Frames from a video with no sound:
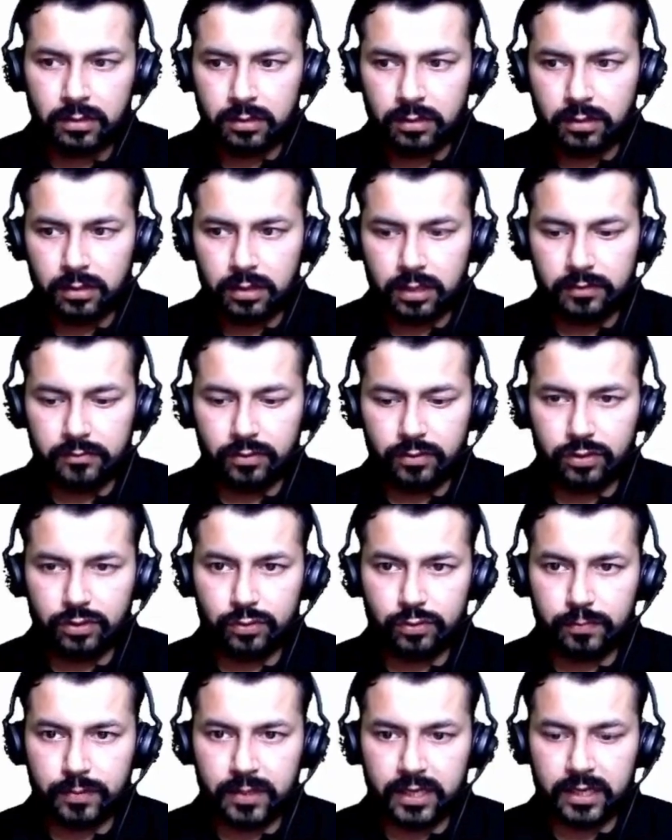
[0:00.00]
I want to
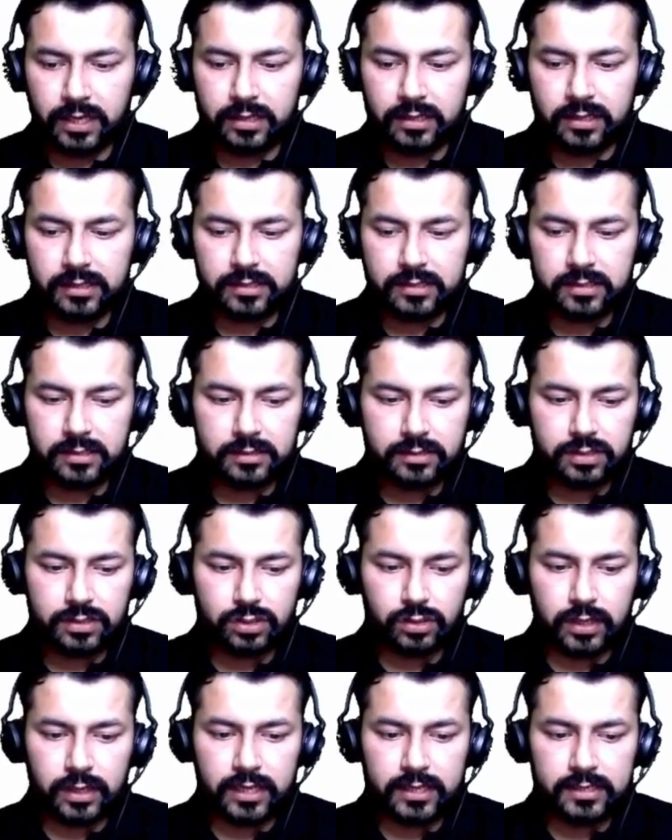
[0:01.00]
print this. So
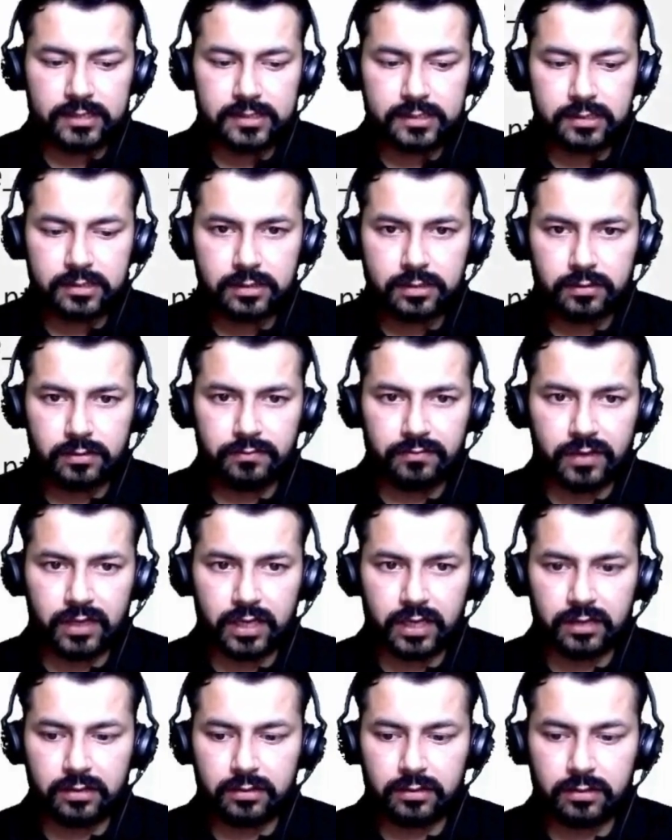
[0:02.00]
S, we
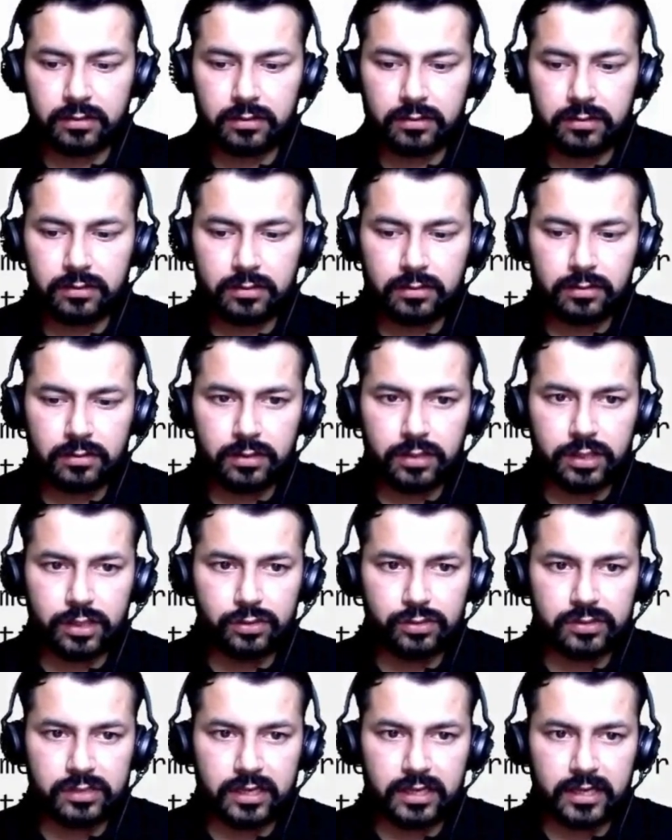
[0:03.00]
can
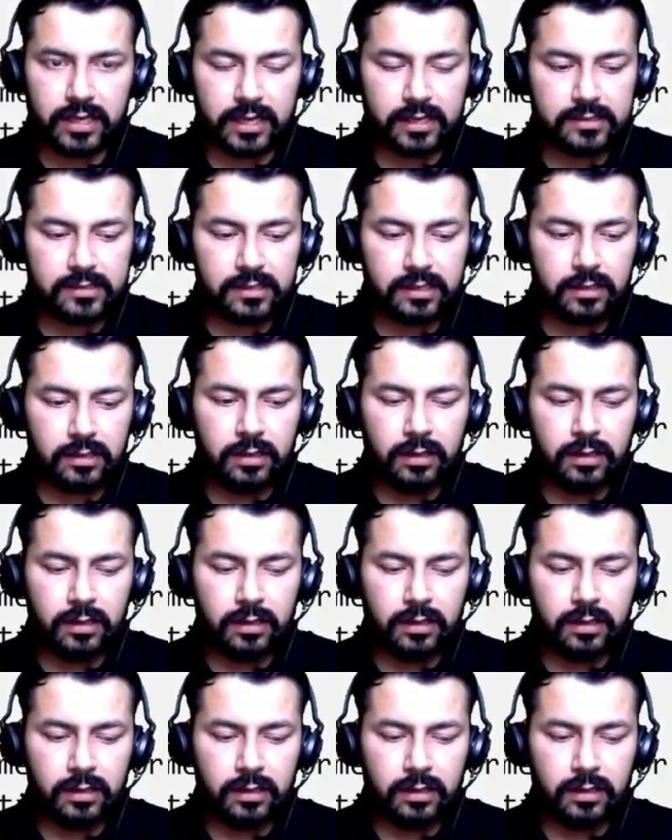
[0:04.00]
use the indexing.